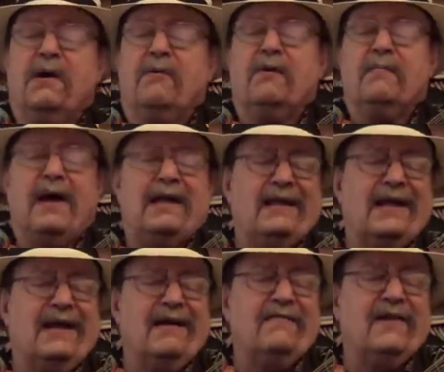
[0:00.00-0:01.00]
where my
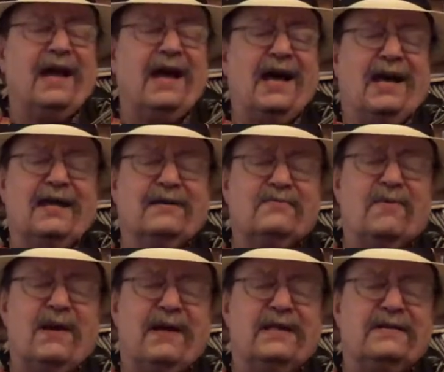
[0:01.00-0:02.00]
love lies
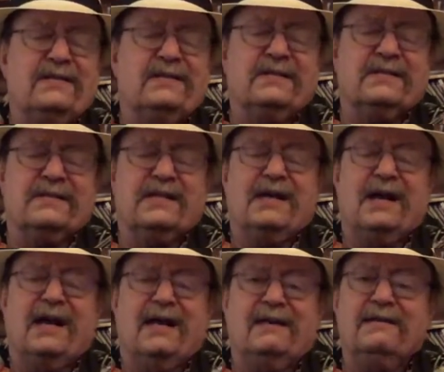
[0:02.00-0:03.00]
waiting
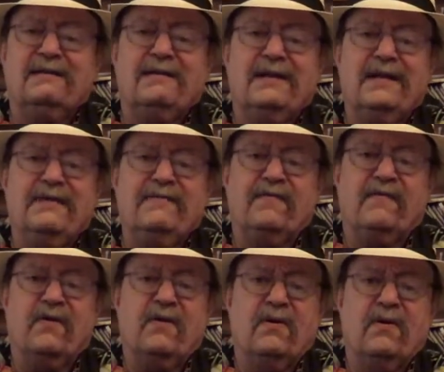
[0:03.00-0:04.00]
silently
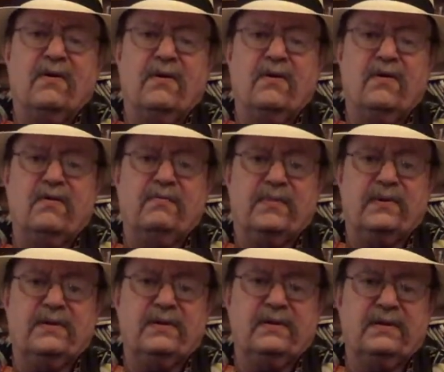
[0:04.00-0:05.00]
for
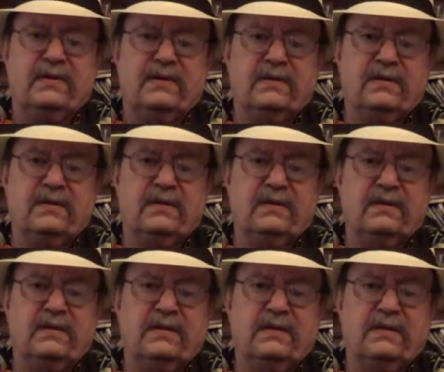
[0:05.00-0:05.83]
me.